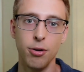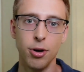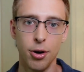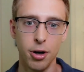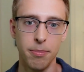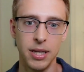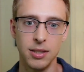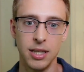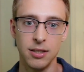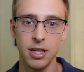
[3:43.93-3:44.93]
grow your
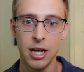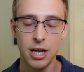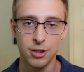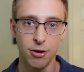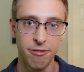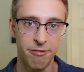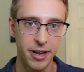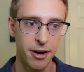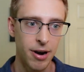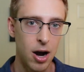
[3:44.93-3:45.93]
business. So
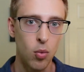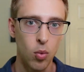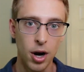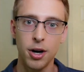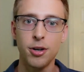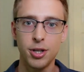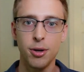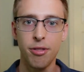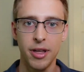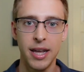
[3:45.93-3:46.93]
figure out 1 or 2
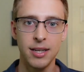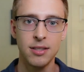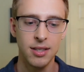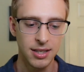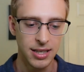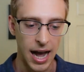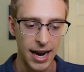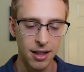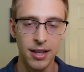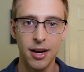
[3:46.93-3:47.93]
things,
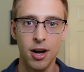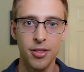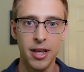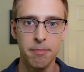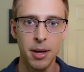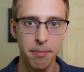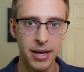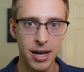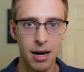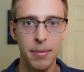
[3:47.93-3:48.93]
dial in on them,
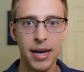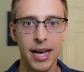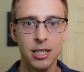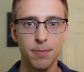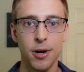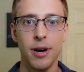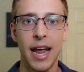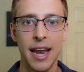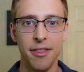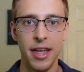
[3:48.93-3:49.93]
become an expert,
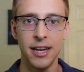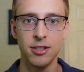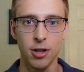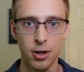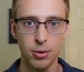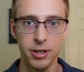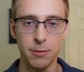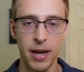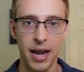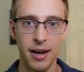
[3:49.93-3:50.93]
and then start to
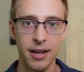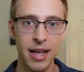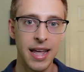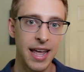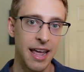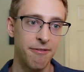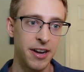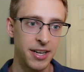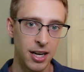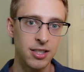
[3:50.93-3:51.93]
expand. If
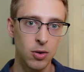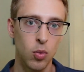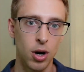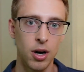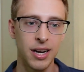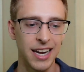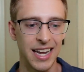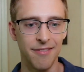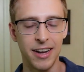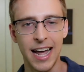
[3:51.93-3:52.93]
it doesn't work,
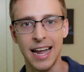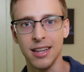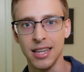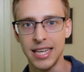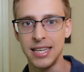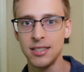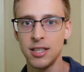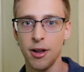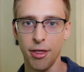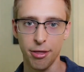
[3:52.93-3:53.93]
give it at least
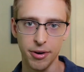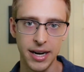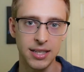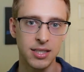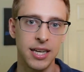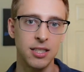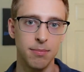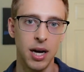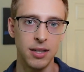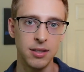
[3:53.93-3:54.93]
3 to 6
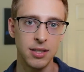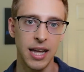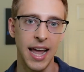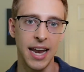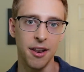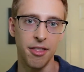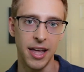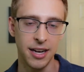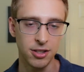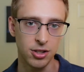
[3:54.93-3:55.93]
months and
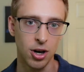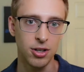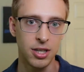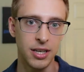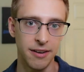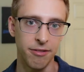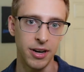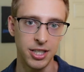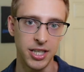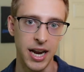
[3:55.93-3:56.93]
then start to
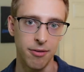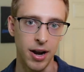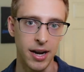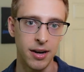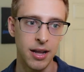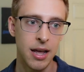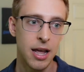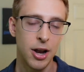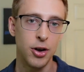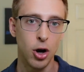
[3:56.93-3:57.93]
differentiate, right?
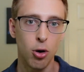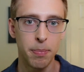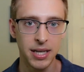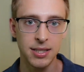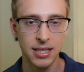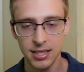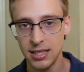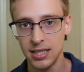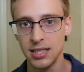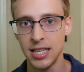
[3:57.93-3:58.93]
No business
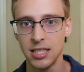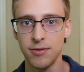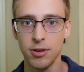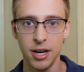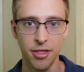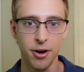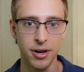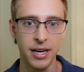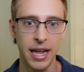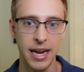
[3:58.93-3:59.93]
is successful in
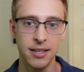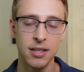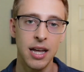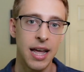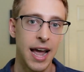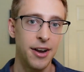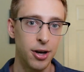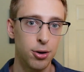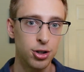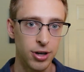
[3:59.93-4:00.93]
30 days and
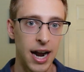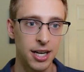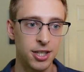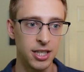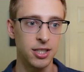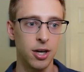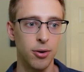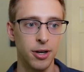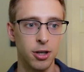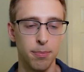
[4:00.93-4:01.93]
no strategy is
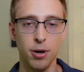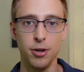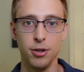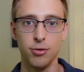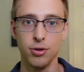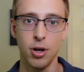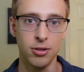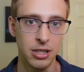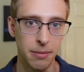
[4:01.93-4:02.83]
going to produce results